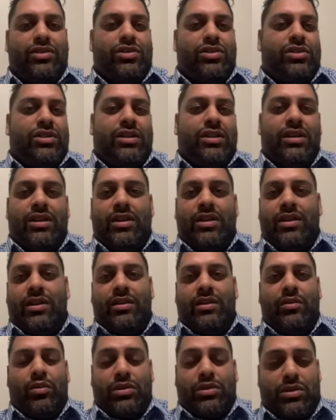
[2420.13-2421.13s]

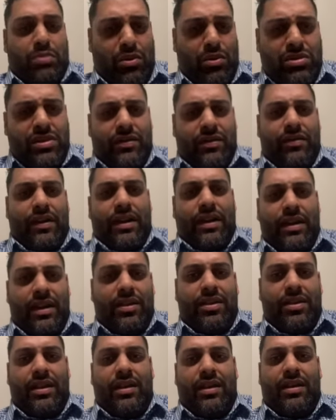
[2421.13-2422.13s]
she was supposed to fight, I
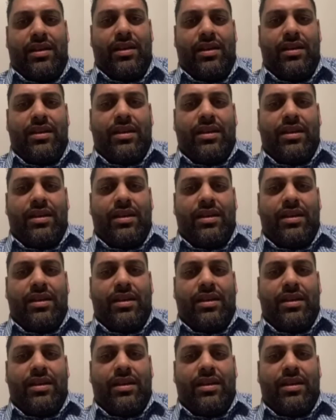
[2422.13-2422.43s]
think,